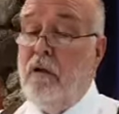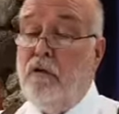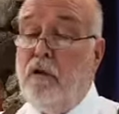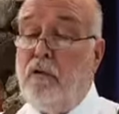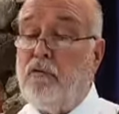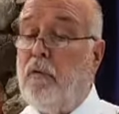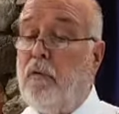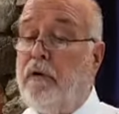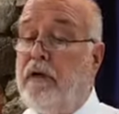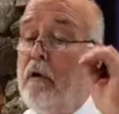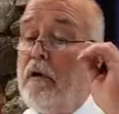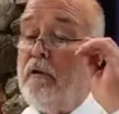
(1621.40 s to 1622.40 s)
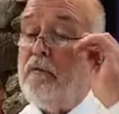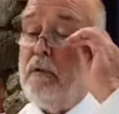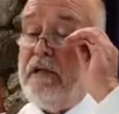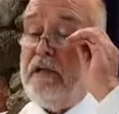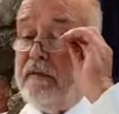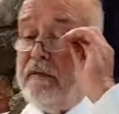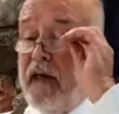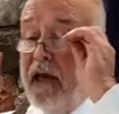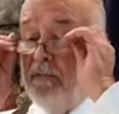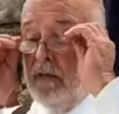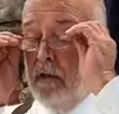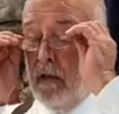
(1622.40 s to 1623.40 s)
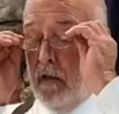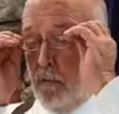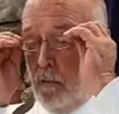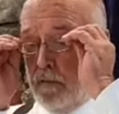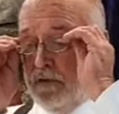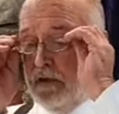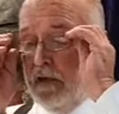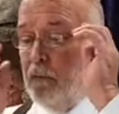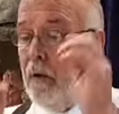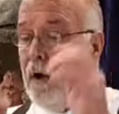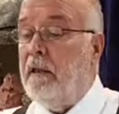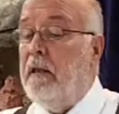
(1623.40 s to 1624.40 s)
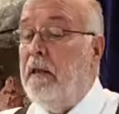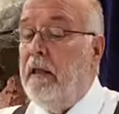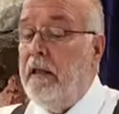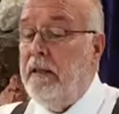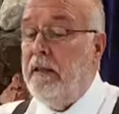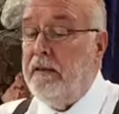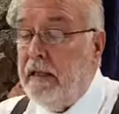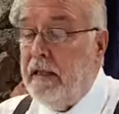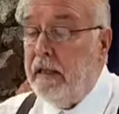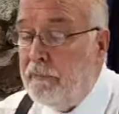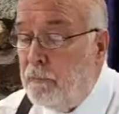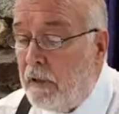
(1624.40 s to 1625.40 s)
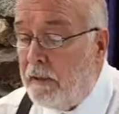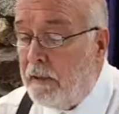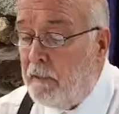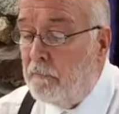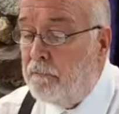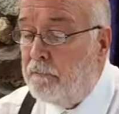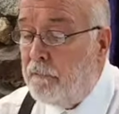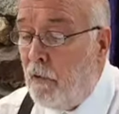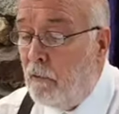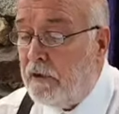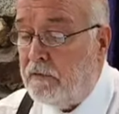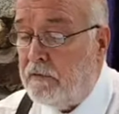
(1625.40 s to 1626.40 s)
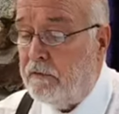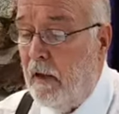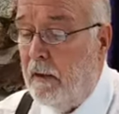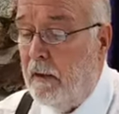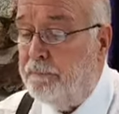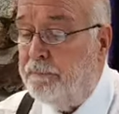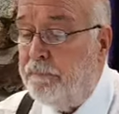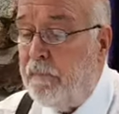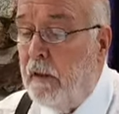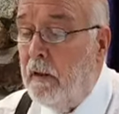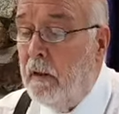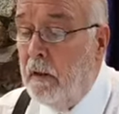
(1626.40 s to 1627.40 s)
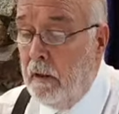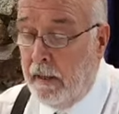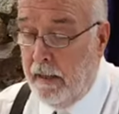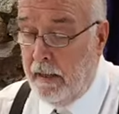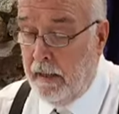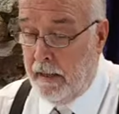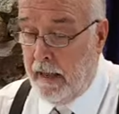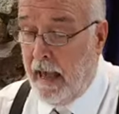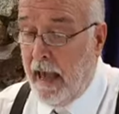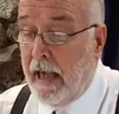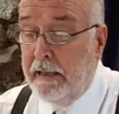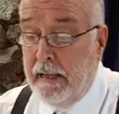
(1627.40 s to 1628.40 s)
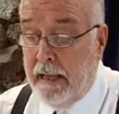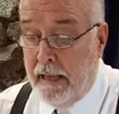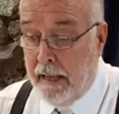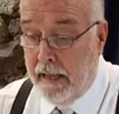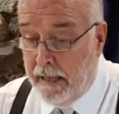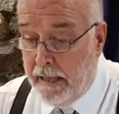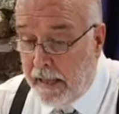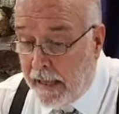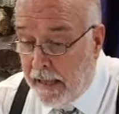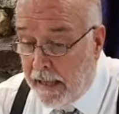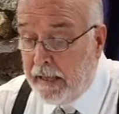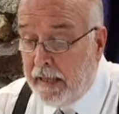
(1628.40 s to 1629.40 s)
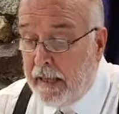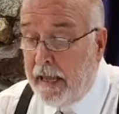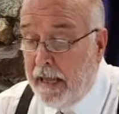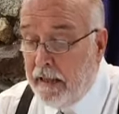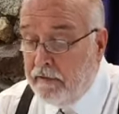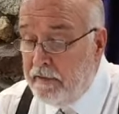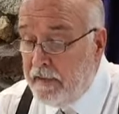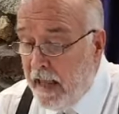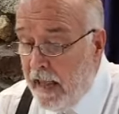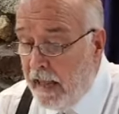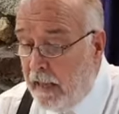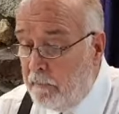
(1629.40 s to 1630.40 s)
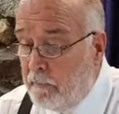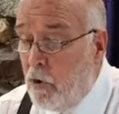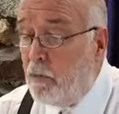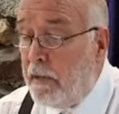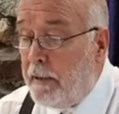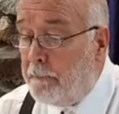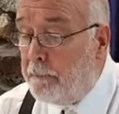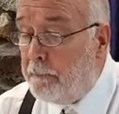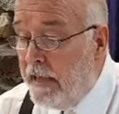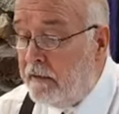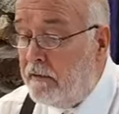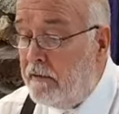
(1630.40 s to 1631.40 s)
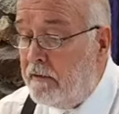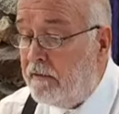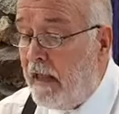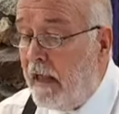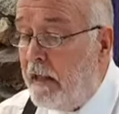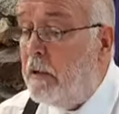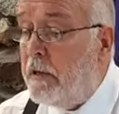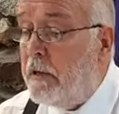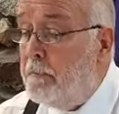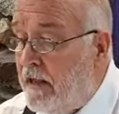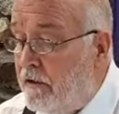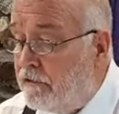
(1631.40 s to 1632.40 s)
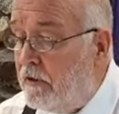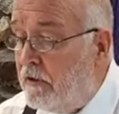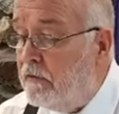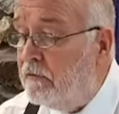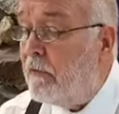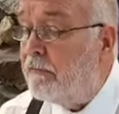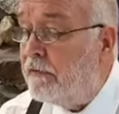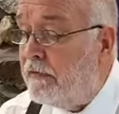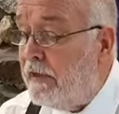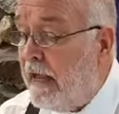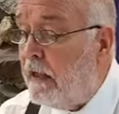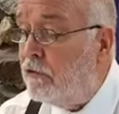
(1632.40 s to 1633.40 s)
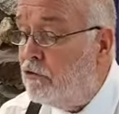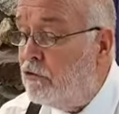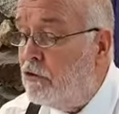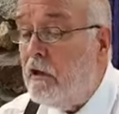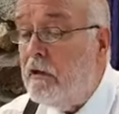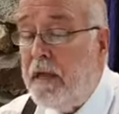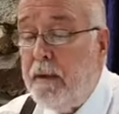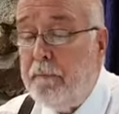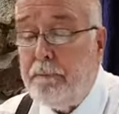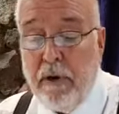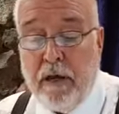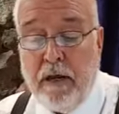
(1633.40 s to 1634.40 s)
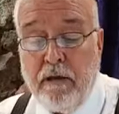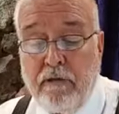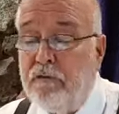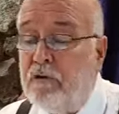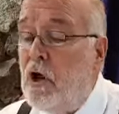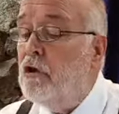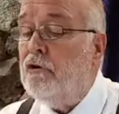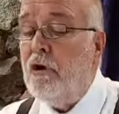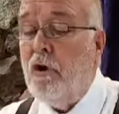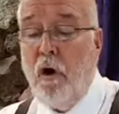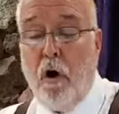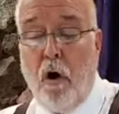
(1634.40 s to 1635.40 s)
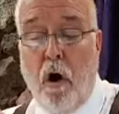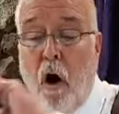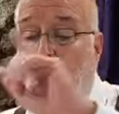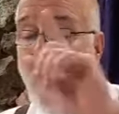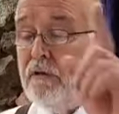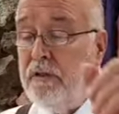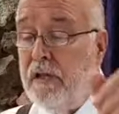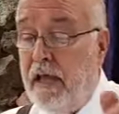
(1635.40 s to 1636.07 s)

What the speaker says: Luke 24:27, we'll see what this really focuses on. And in his name, repentance and remissions of sin should be preached to all